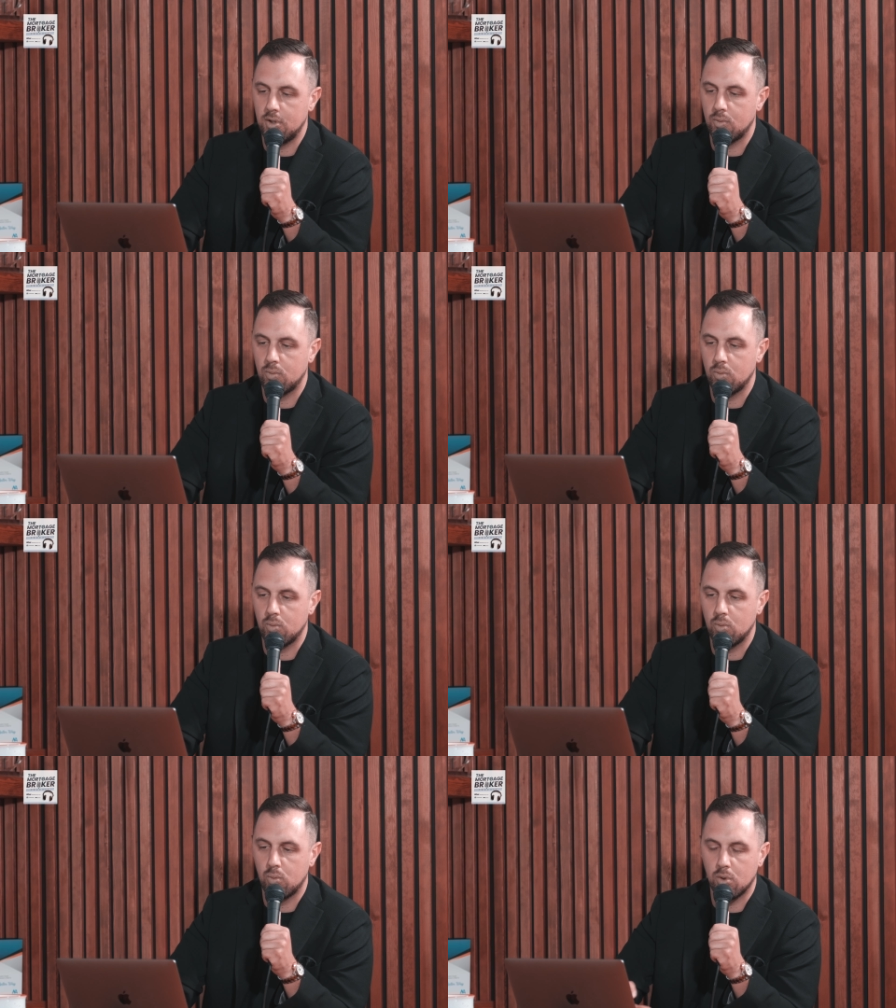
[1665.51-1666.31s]

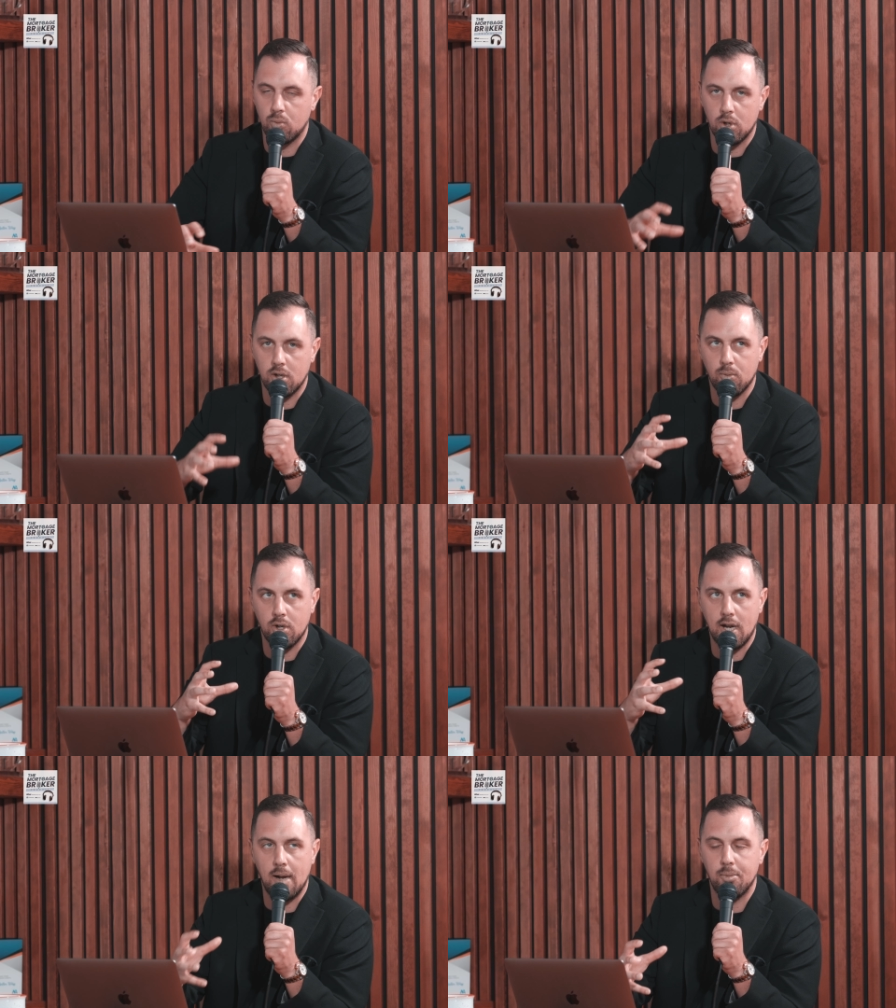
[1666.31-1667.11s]
were
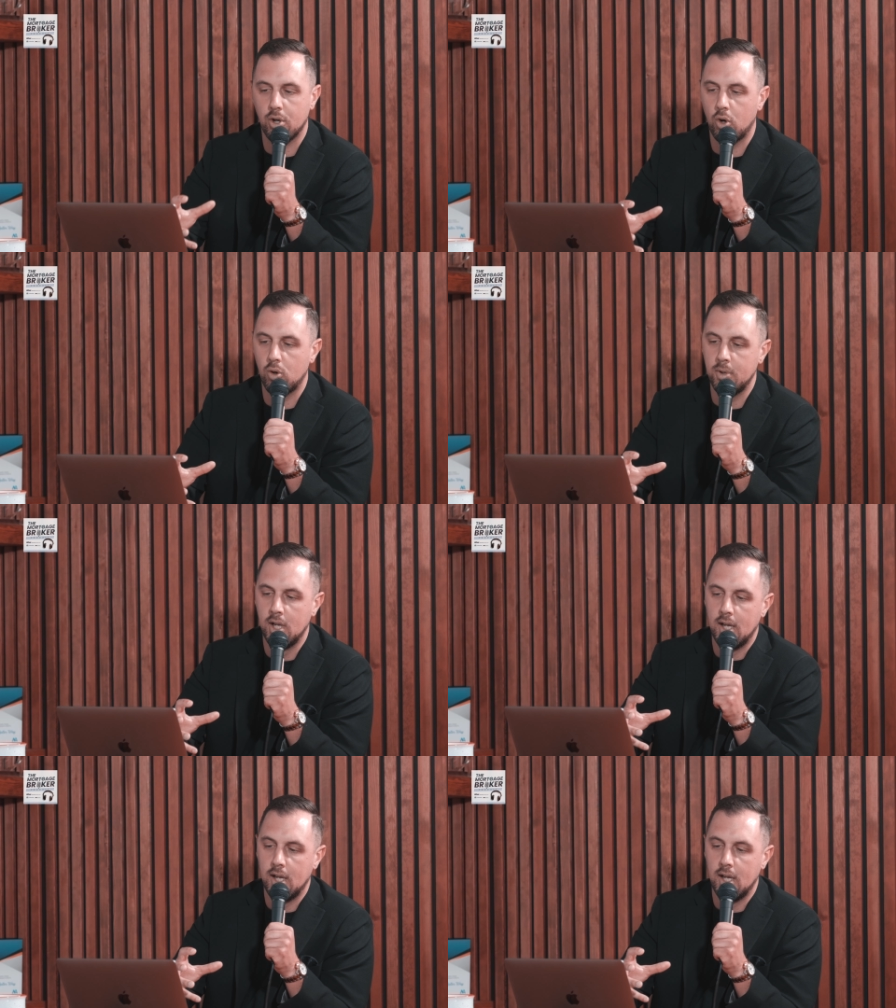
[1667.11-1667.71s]
hammered home.